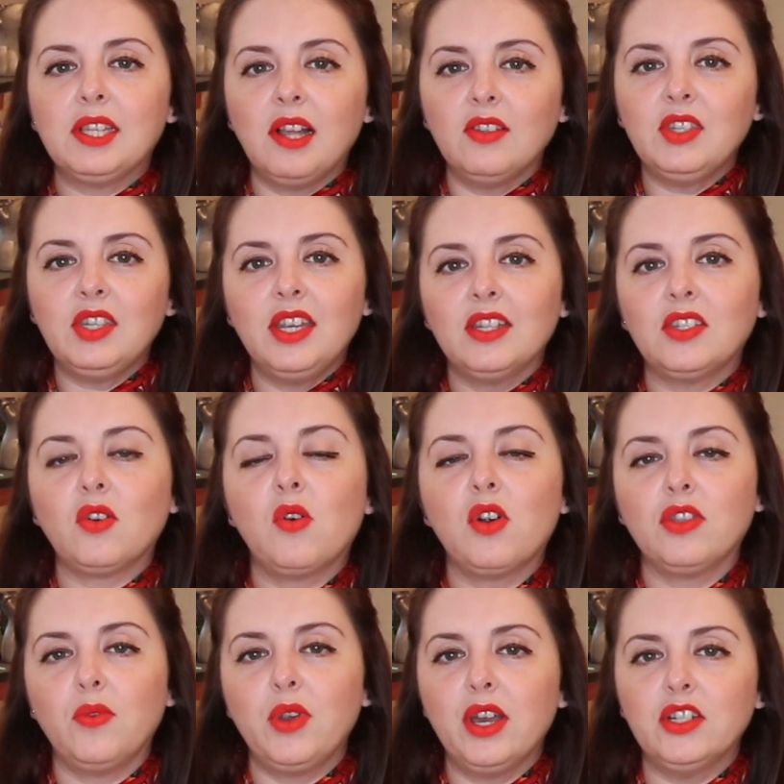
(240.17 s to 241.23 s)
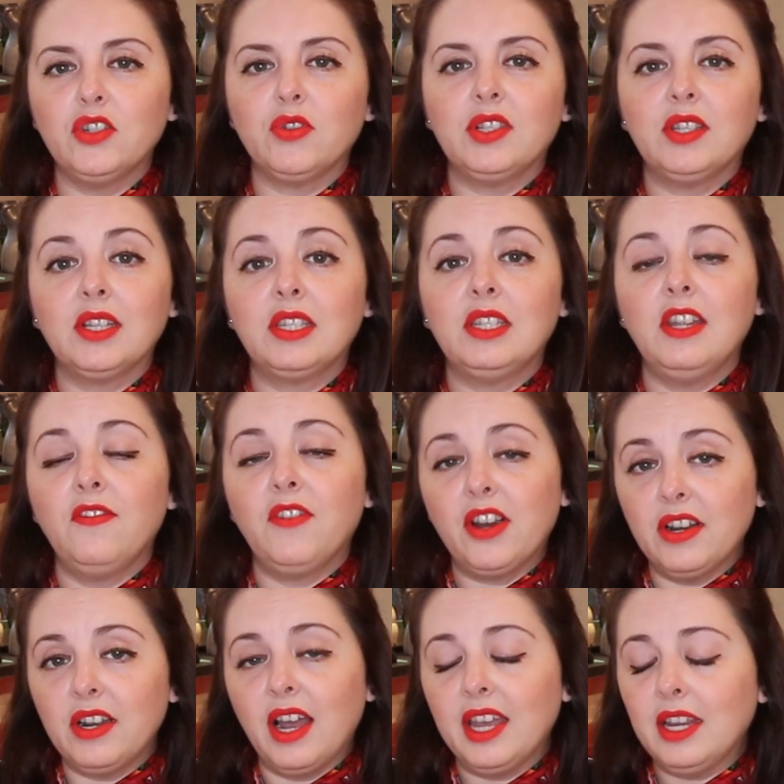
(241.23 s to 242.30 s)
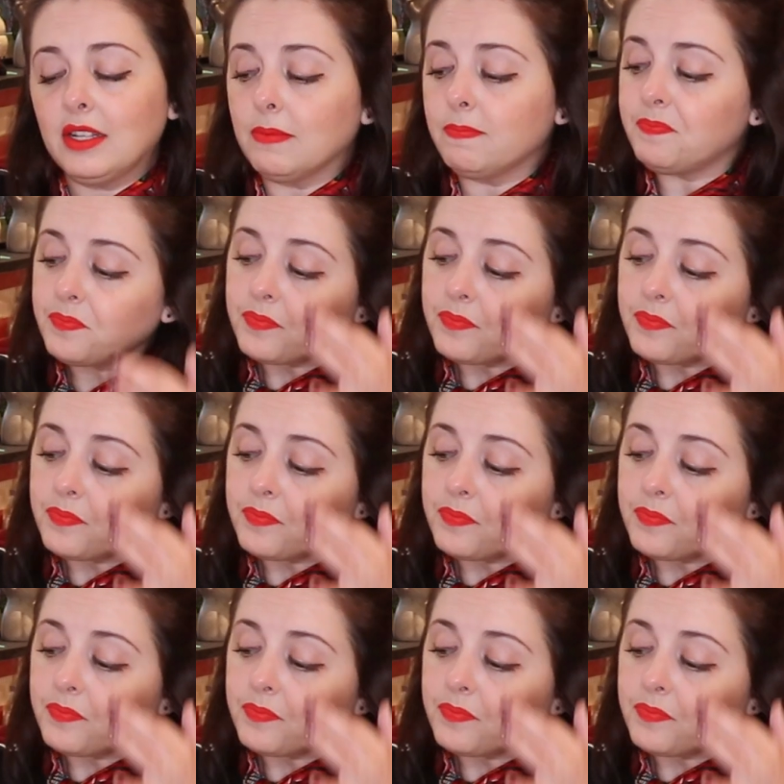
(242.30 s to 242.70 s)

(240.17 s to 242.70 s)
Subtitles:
Celsius or 360 Fahrenheit.